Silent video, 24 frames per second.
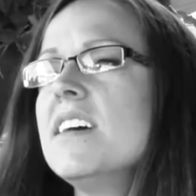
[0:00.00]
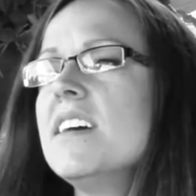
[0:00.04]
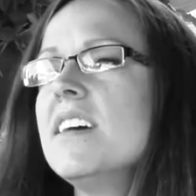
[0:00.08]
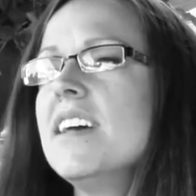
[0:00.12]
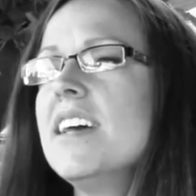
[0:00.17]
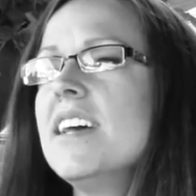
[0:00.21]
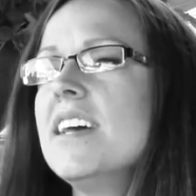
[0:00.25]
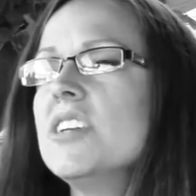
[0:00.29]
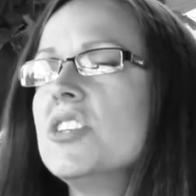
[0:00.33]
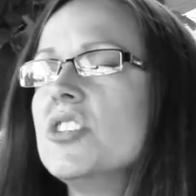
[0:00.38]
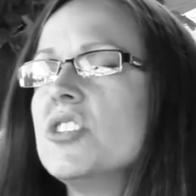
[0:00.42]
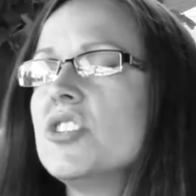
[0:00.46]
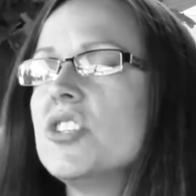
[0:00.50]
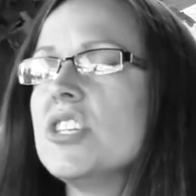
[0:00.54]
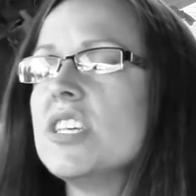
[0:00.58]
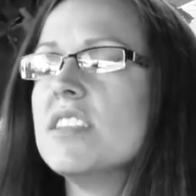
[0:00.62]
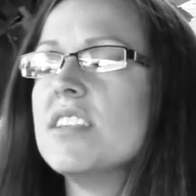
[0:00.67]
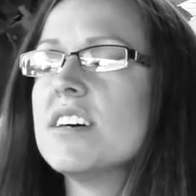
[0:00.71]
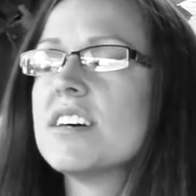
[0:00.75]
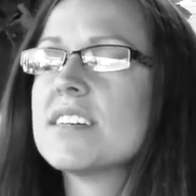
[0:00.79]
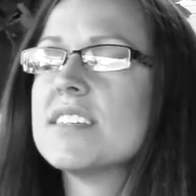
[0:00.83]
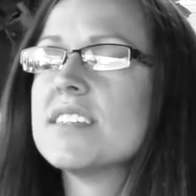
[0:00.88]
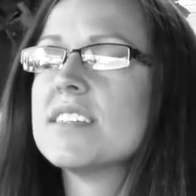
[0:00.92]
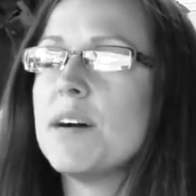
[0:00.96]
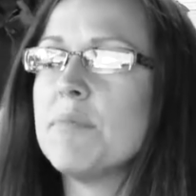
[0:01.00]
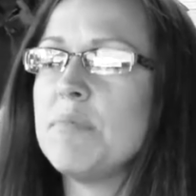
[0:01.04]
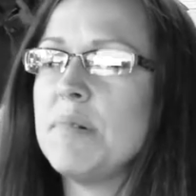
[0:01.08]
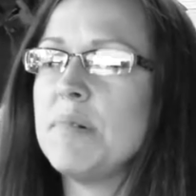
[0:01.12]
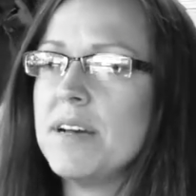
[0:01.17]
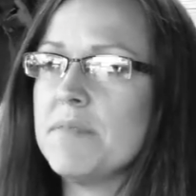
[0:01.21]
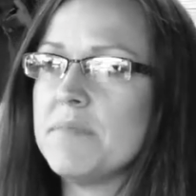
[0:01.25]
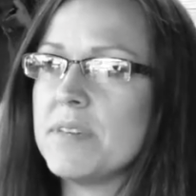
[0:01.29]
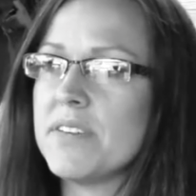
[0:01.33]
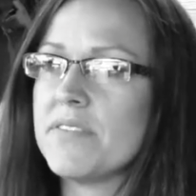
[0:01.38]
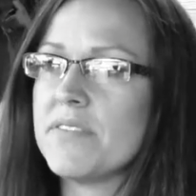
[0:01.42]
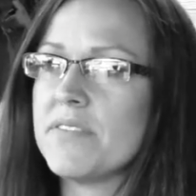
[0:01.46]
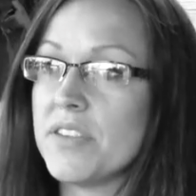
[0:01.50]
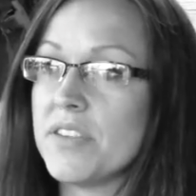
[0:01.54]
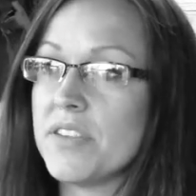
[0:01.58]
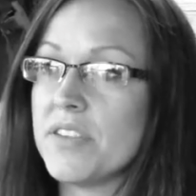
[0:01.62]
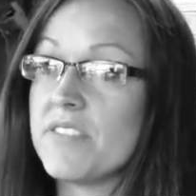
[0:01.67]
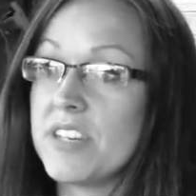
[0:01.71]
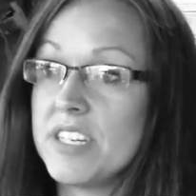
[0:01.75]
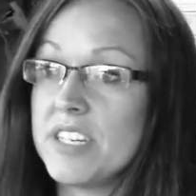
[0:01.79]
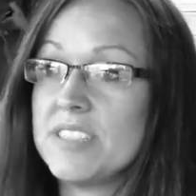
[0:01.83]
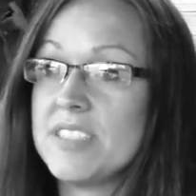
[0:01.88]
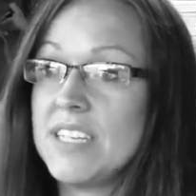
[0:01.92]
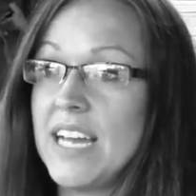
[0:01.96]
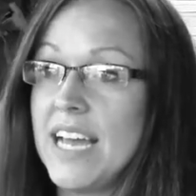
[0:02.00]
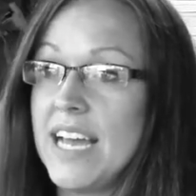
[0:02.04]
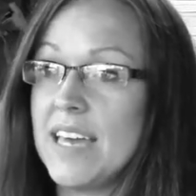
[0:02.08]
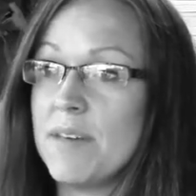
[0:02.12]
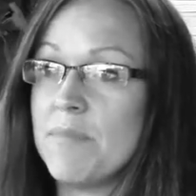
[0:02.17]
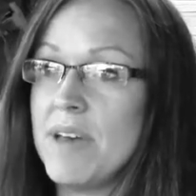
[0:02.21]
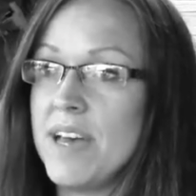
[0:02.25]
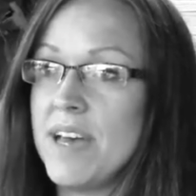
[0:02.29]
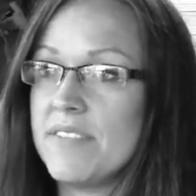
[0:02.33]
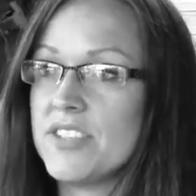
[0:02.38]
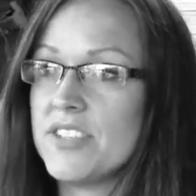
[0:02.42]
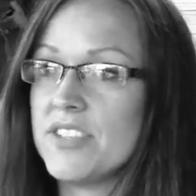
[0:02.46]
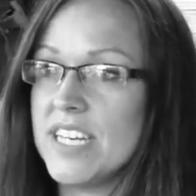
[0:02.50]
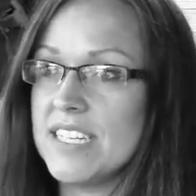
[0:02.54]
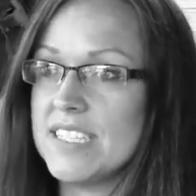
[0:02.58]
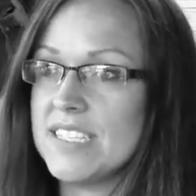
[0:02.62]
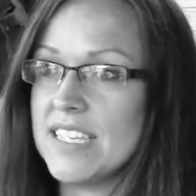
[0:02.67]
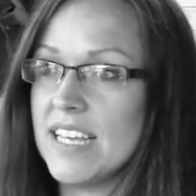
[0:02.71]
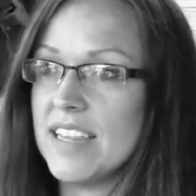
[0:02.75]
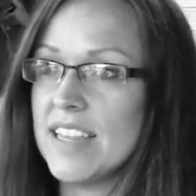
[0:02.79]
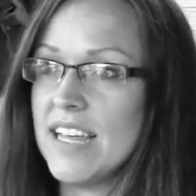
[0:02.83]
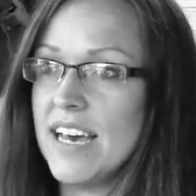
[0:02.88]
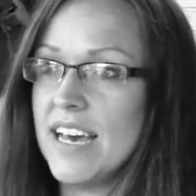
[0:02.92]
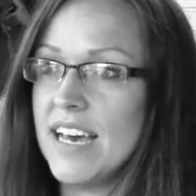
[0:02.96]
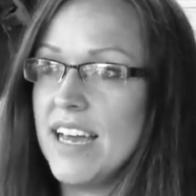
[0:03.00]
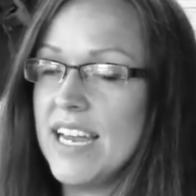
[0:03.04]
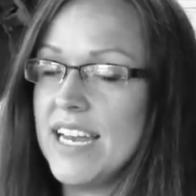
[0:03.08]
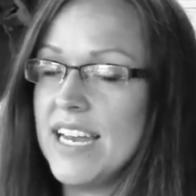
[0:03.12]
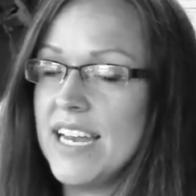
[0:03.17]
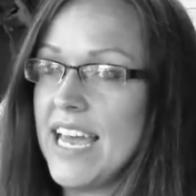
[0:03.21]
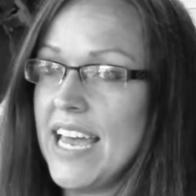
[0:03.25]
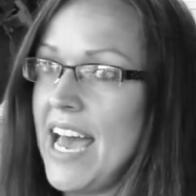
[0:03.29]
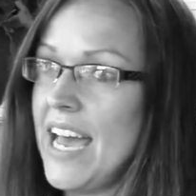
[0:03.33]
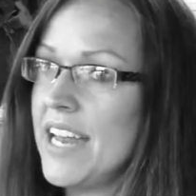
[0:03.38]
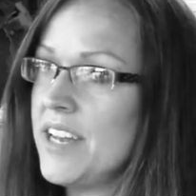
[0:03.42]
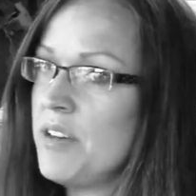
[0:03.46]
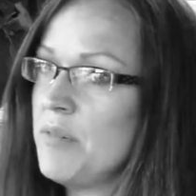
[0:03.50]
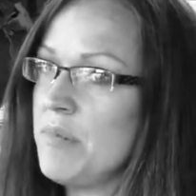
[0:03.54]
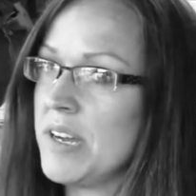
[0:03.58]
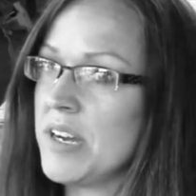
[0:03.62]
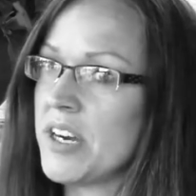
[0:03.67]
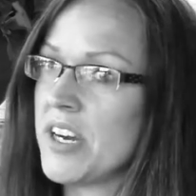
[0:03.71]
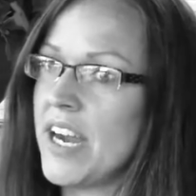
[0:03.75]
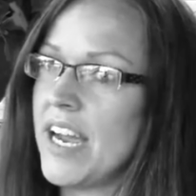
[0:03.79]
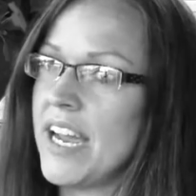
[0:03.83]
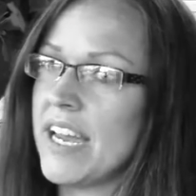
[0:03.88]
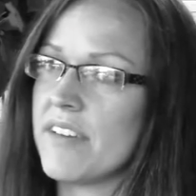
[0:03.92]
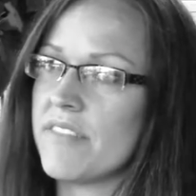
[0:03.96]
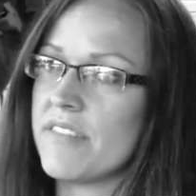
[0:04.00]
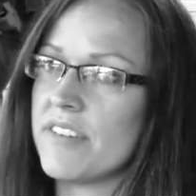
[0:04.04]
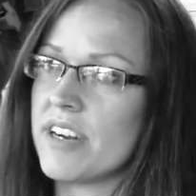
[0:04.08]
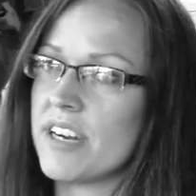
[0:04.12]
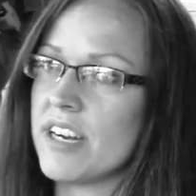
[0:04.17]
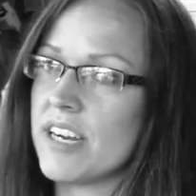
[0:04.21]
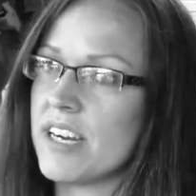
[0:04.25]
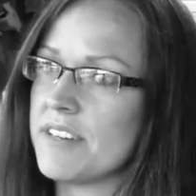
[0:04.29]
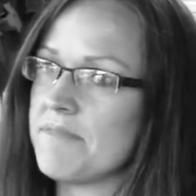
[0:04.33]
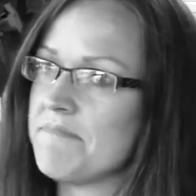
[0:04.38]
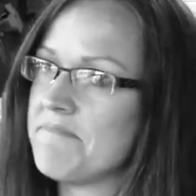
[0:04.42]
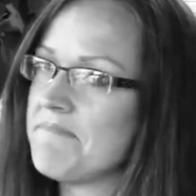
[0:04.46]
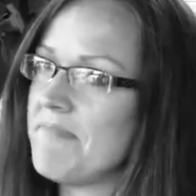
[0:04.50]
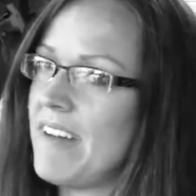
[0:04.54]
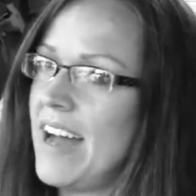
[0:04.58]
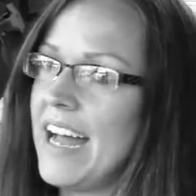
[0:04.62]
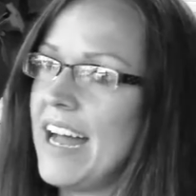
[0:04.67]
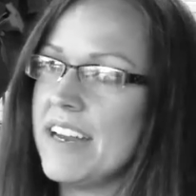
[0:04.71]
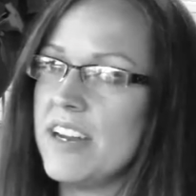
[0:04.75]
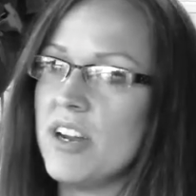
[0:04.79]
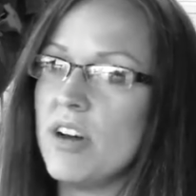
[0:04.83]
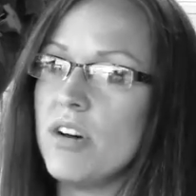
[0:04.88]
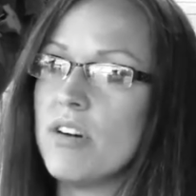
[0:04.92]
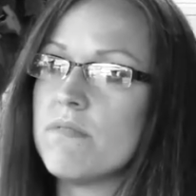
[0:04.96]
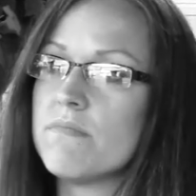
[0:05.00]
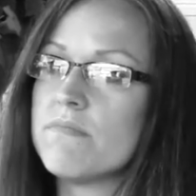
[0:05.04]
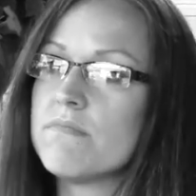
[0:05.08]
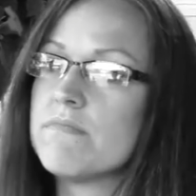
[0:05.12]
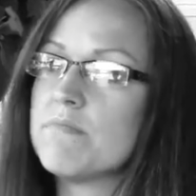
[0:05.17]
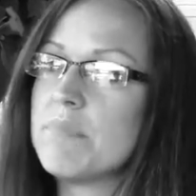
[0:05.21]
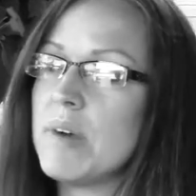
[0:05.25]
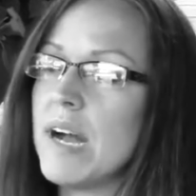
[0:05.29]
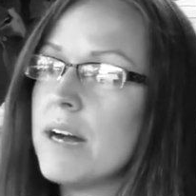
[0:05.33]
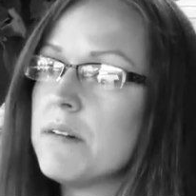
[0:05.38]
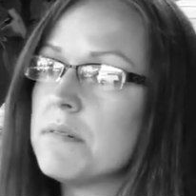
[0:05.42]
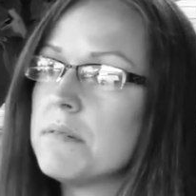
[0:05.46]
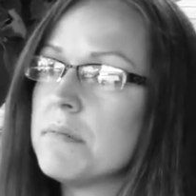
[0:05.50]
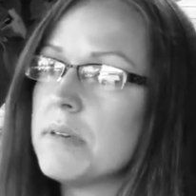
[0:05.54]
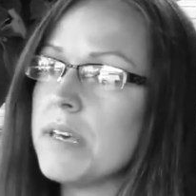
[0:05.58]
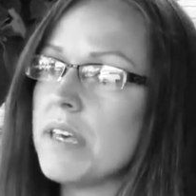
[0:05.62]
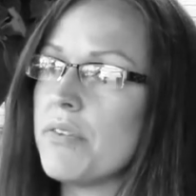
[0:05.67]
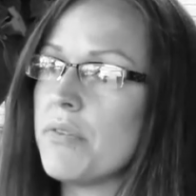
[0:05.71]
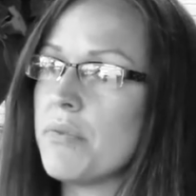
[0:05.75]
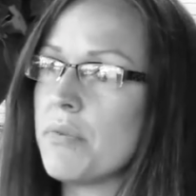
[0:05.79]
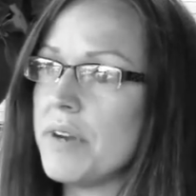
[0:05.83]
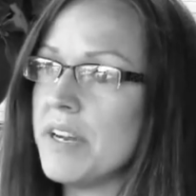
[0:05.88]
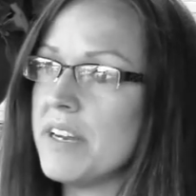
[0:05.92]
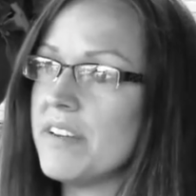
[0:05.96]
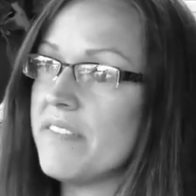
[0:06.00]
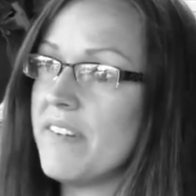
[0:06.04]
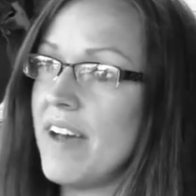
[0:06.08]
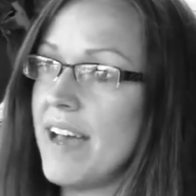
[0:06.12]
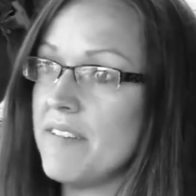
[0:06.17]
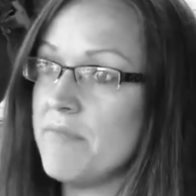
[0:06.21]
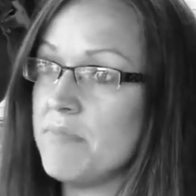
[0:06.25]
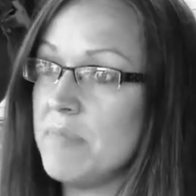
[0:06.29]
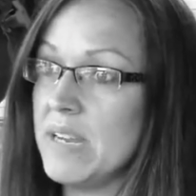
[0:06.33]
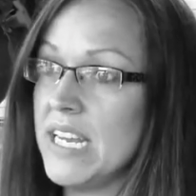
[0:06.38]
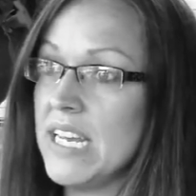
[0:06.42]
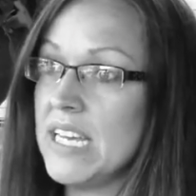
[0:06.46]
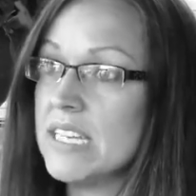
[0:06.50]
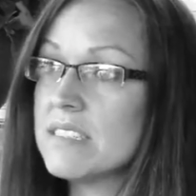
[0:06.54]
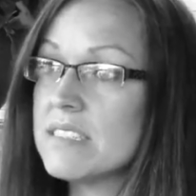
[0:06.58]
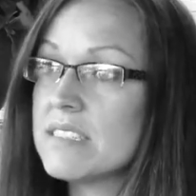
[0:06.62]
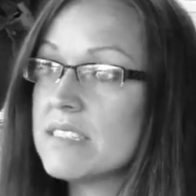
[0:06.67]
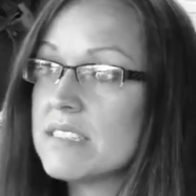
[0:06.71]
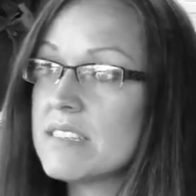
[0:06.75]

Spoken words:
And she looked up at me for the first time after I said that. And I had to have been crying for, I don't know, probably 3 to 5 minutes.